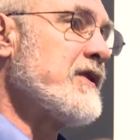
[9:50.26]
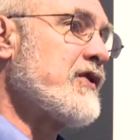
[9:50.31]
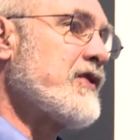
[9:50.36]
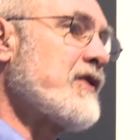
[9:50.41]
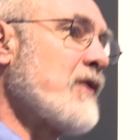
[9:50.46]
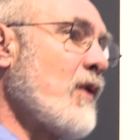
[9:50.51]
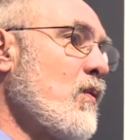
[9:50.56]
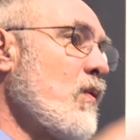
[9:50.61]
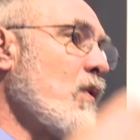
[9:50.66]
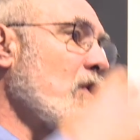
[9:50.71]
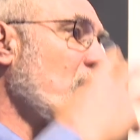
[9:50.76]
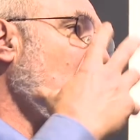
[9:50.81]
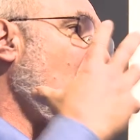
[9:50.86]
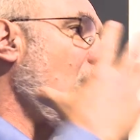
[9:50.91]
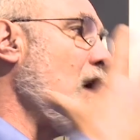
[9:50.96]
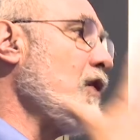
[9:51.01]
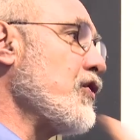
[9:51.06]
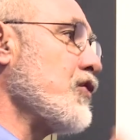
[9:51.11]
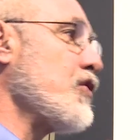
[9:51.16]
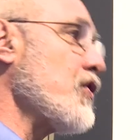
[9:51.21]
So we're
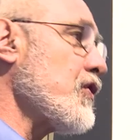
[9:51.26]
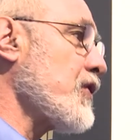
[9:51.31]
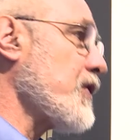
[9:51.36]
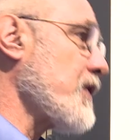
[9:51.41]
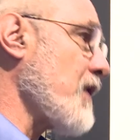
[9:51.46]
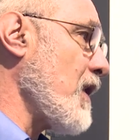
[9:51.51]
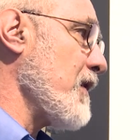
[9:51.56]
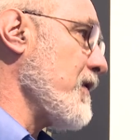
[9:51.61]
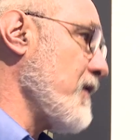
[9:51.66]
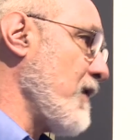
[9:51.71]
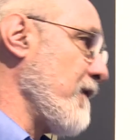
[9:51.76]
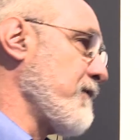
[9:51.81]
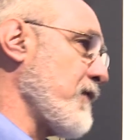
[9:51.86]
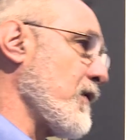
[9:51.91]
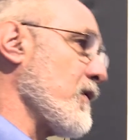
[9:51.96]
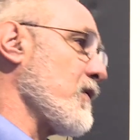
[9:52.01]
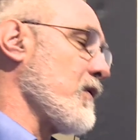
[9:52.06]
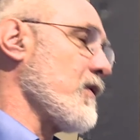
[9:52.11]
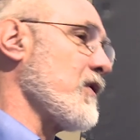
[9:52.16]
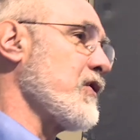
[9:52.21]
just on the
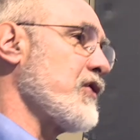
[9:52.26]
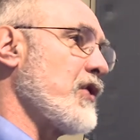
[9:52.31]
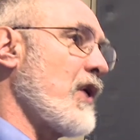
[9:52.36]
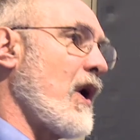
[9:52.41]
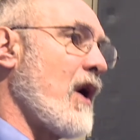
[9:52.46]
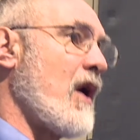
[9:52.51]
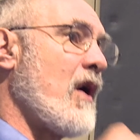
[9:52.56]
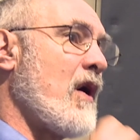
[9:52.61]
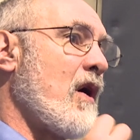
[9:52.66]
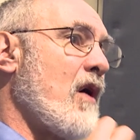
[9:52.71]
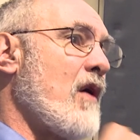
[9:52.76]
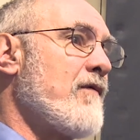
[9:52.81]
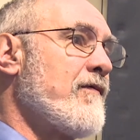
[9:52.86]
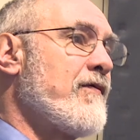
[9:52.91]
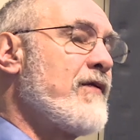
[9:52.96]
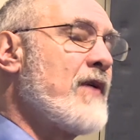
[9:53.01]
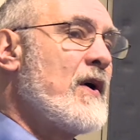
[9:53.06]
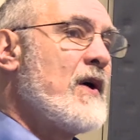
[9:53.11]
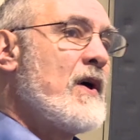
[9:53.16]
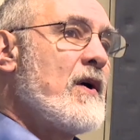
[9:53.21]
verge
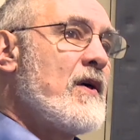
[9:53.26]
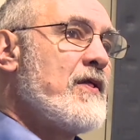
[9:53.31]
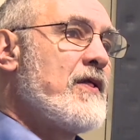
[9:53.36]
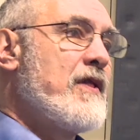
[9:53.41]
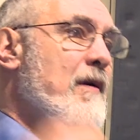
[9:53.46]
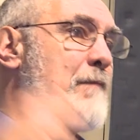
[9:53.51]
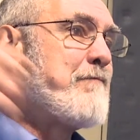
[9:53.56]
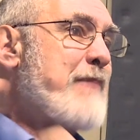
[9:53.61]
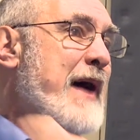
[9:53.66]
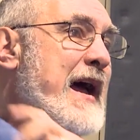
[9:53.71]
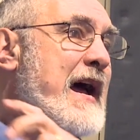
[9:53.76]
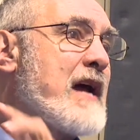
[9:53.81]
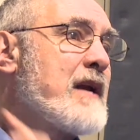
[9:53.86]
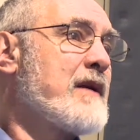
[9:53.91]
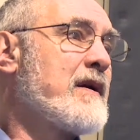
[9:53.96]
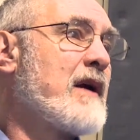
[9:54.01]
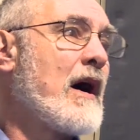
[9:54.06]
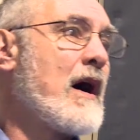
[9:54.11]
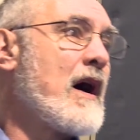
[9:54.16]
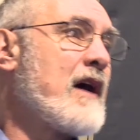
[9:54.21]
of the
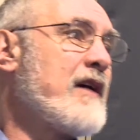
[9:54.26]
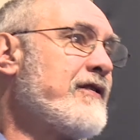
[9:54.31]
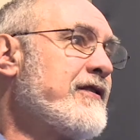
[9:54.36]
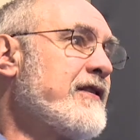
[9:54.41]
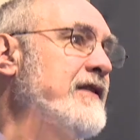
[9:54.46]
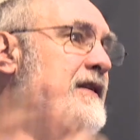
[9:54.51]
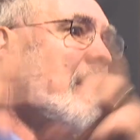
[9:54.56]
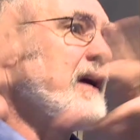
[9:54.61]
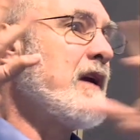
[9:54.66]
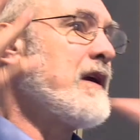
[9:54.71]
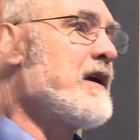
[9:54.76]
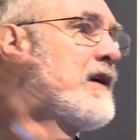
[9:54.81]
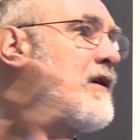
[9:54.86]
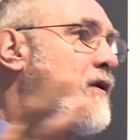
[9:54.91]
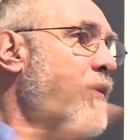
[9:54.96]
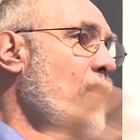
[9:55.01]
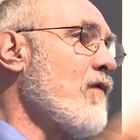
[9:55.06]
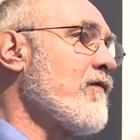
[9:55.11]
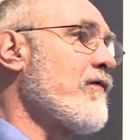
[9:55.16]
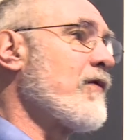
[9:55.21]
bad guys
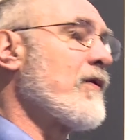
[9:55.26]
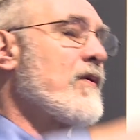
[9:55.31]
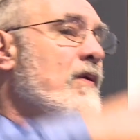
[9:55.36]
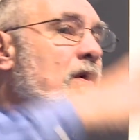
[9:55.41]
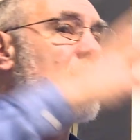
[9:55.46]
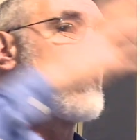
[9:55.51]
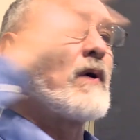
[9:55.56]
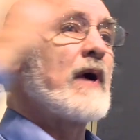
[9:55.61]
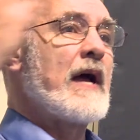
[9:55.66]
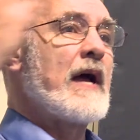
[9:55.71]
taking over